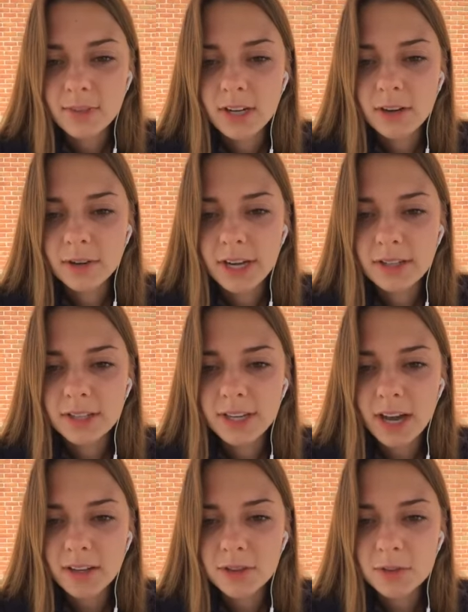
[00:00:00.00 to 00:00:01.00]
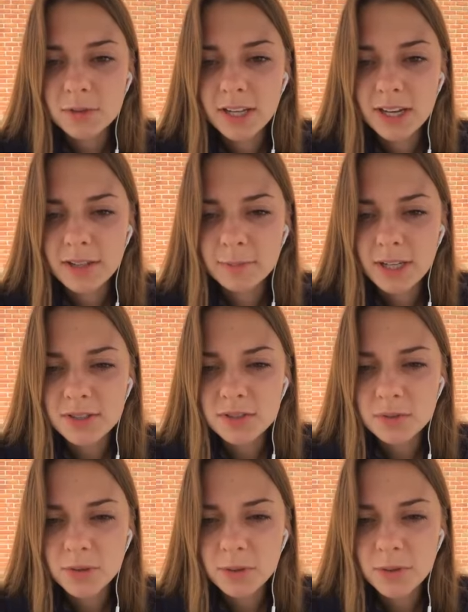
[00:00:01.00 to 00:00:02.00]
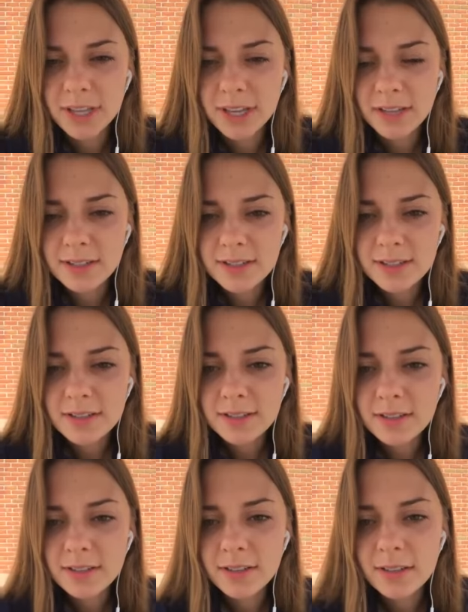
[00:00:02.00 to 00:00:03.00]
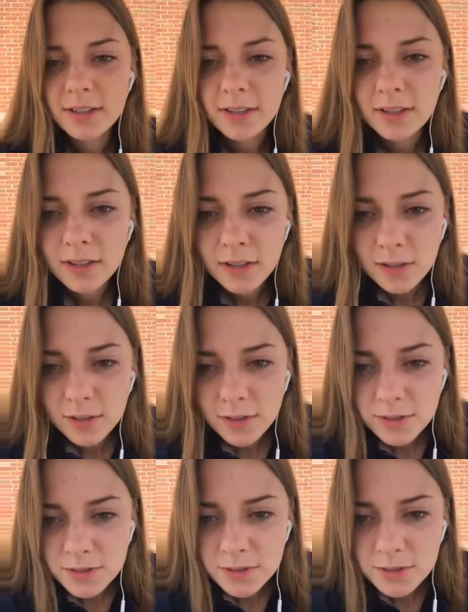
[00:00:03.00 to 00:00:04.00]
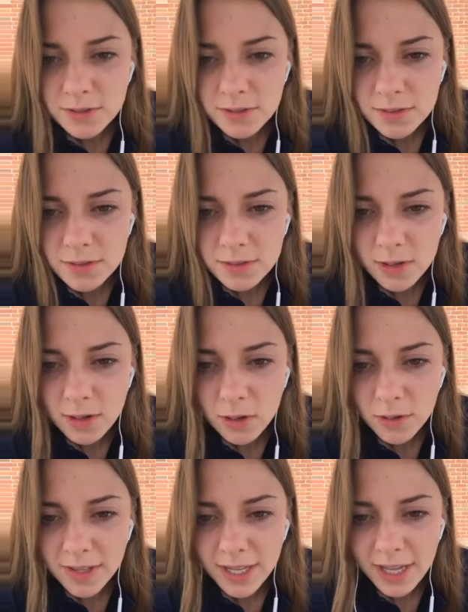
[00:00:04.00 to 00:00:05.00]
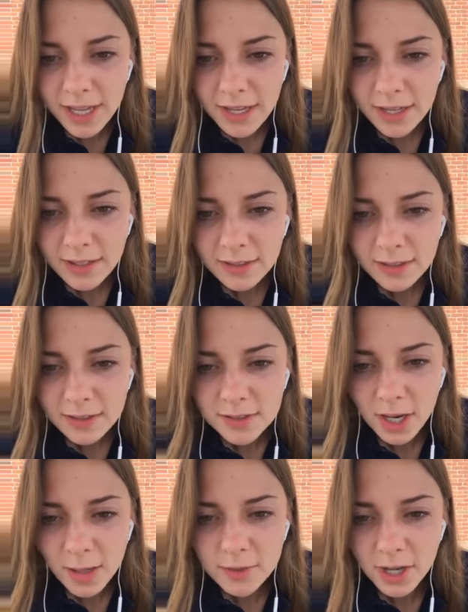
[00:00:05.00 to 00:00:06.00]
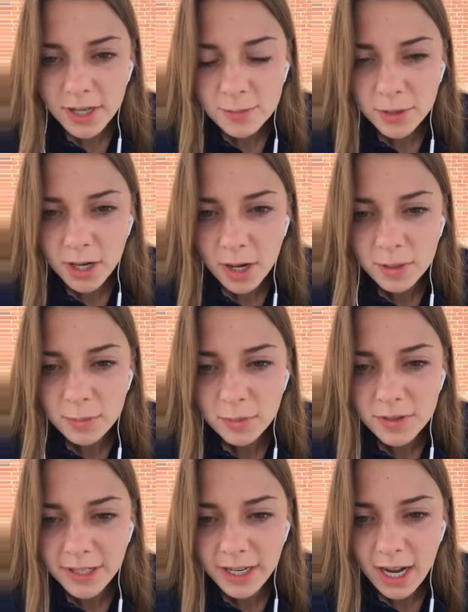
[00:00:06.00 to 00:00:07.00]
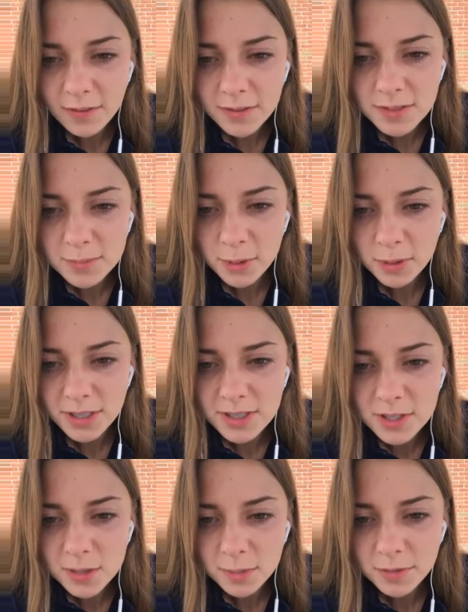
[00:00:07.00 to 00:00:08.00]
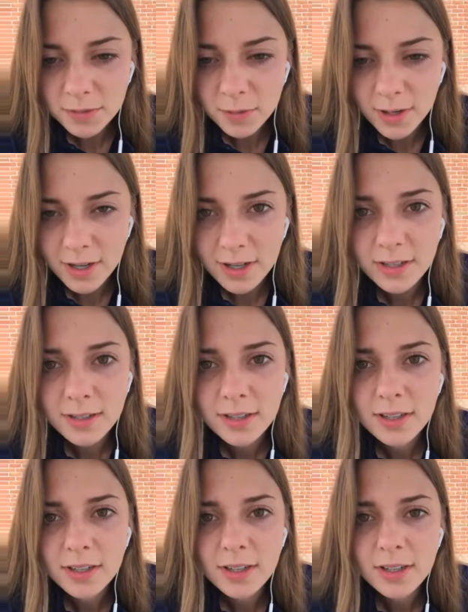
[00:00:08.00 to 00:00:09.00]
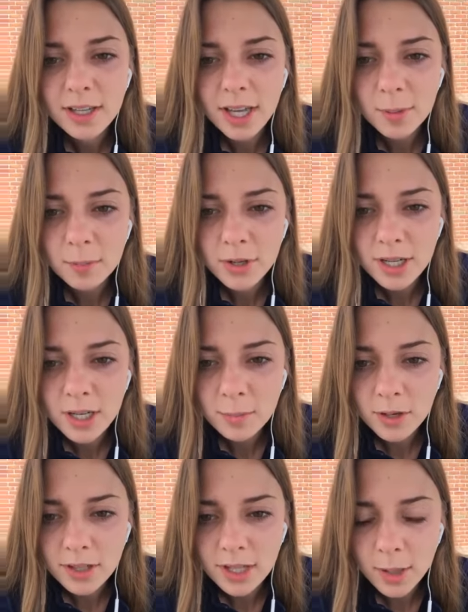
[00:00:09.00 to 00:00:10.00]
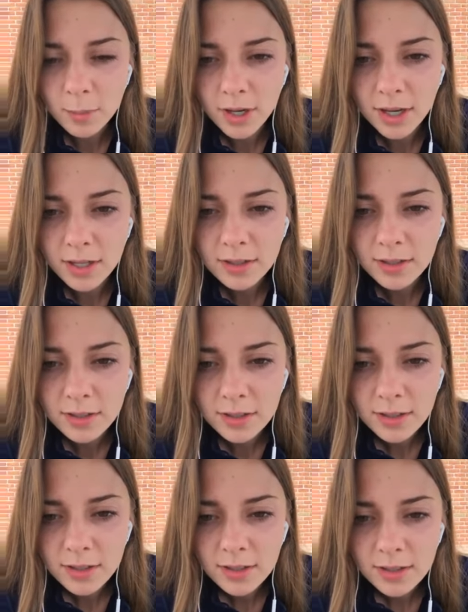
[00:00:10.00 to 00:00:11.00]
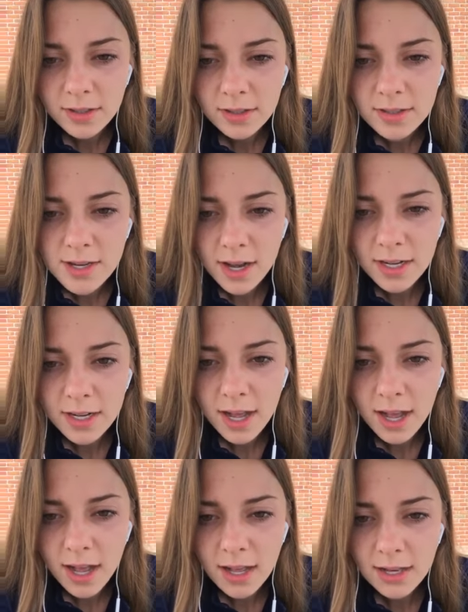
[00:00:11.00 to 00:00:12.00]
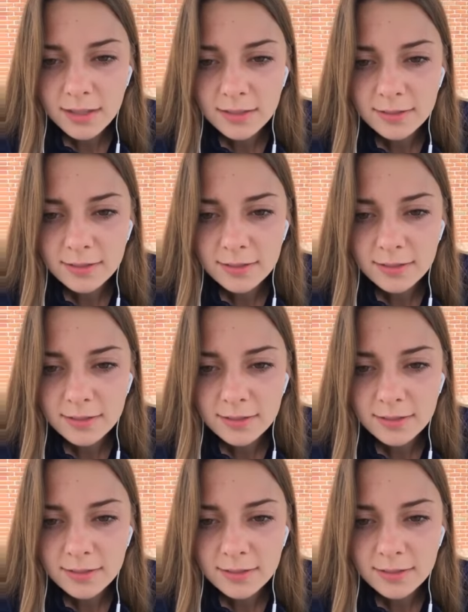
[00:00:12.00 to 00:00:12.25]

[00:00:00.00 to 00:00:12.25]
Okay, Nihatullah and Mansoor, we can't. Slode. Sorry, I'm trying to bring on people that I haven't spoken to before. Can't bring him on camera. Daniel.